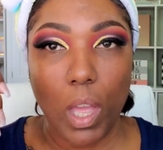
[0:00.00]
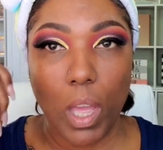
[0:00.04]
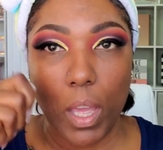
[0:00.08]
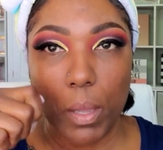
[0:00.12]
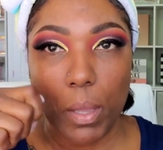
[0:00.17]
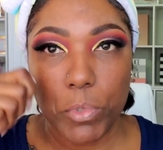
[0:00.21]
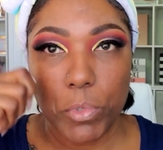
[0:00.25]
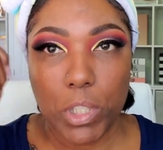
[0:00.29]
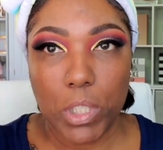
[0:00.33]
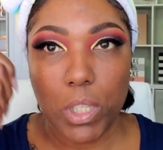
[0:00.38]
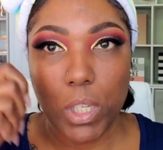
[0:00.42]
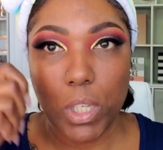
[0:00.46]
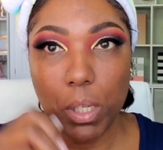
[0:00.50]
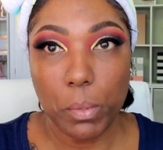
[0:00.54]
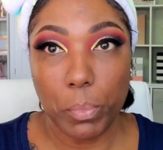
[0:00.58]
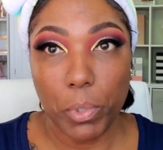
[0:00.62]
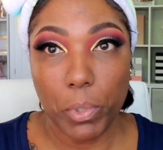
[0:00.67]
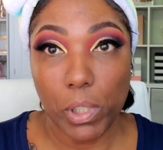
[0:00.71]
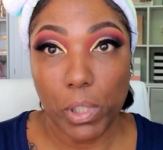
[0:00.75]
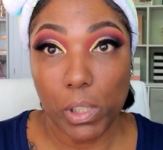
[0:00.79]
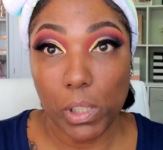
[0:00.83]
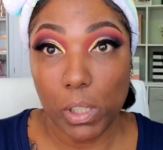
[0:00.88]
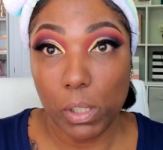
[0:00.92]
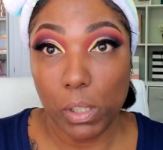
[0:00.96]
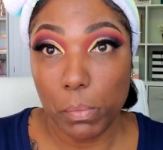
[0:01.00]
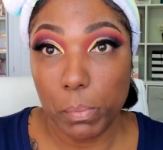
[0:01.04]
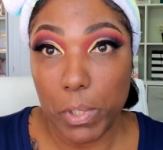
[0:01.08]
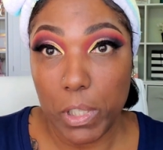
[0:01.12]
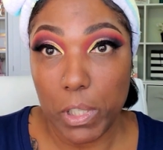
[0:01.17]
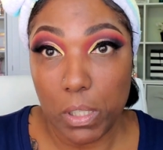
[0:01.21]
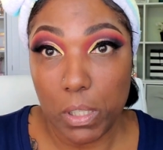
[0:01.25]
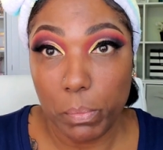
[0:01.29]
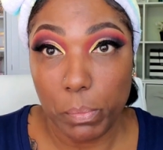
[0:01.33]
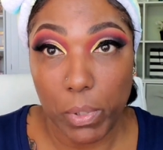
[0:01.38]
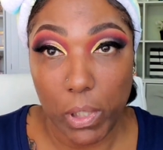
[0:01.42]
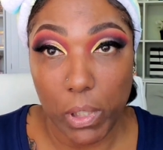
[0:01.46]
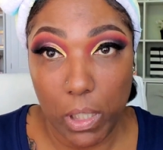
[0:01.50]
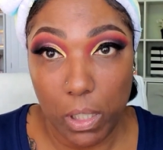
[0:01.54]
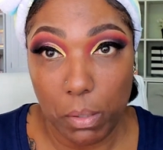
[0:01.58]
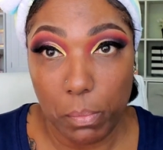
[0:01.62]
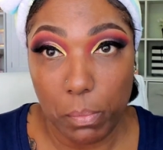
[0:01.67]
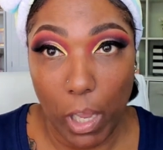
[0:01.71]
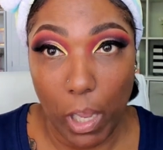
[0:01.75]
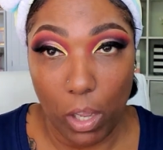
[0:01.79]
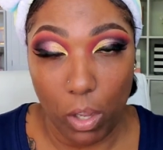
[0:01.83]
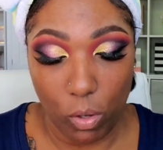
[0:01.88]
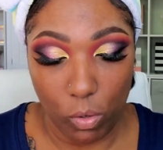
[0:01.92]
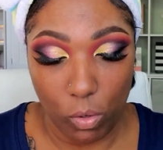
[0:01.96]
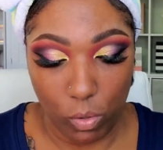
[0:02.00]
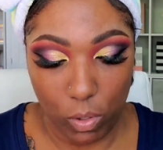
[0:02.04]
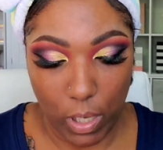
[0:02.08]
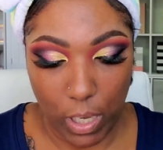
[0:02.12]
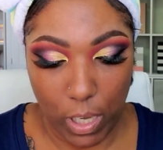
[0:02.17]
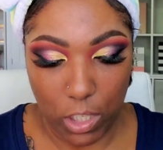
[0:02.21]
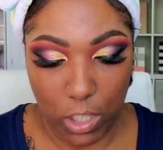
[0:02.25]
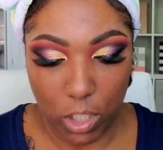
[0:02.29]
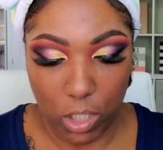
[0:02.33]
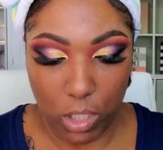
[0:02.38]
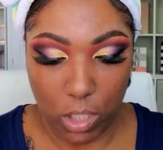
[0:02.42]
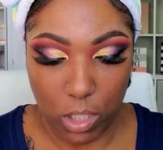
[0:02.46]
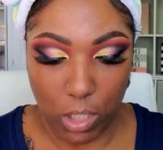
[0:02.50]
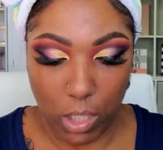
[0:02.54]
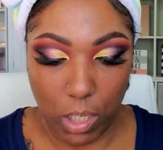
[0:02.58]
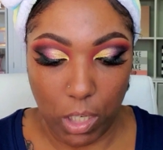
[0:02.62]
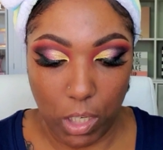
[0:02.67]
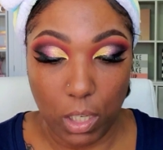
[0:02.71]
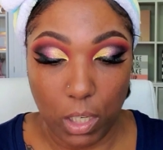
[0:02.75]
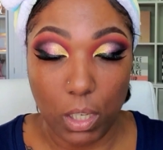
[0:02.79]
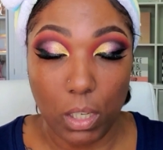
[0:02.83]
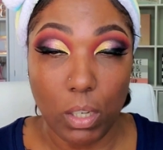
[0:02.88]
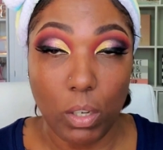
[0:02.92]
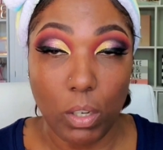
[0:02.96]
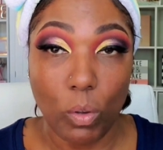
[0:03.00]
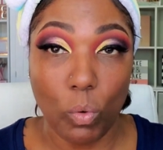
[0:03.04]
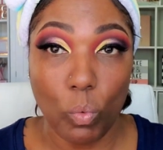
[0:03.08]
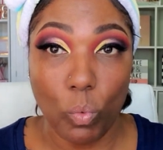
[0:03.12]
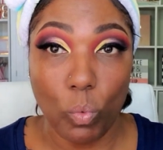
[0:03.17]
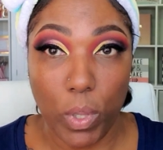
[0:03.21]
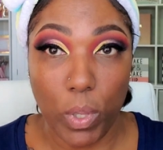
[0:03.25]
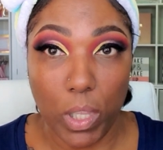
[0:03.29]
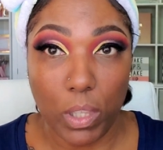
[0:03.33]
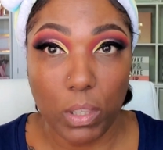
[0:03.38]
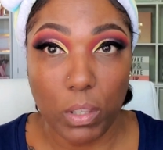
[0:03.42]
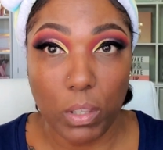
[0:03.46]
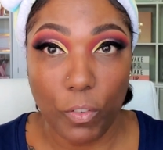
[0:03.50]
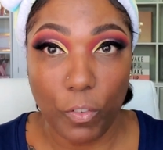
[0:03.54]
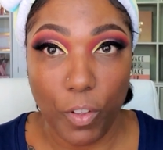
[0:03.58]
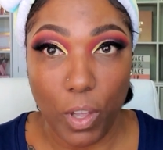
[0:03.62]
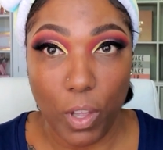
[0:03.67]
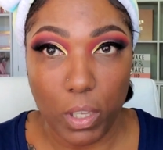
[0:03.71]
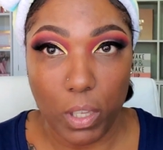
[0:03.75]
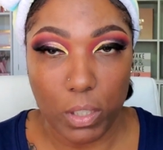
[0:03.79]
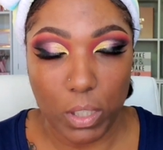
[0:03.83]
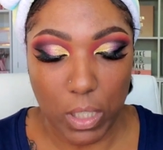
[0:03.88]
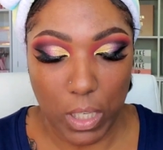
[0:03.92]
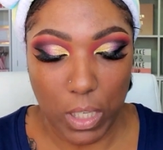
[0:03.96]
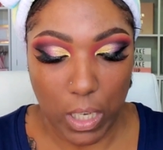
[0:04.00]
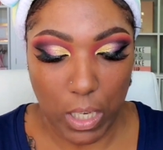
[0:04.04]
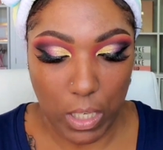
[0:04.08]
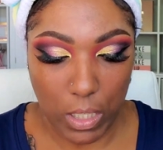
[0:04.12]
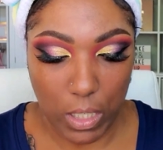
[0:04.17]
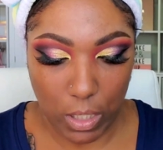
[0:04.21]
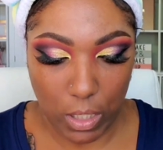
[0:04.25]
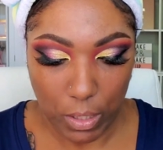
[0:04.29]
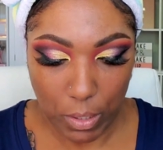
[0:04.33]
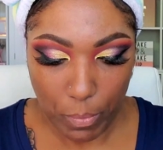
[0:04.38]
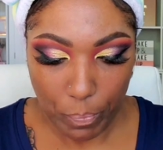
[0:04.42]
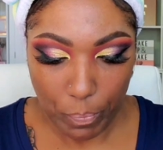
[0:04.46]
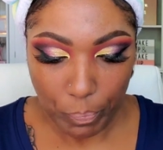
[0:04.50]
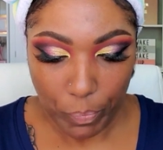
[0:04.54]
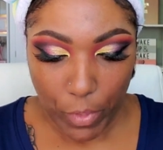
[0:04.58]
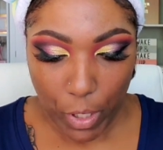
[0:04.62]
I'm just going to put a little bit to blend my own lashes in with the falsies.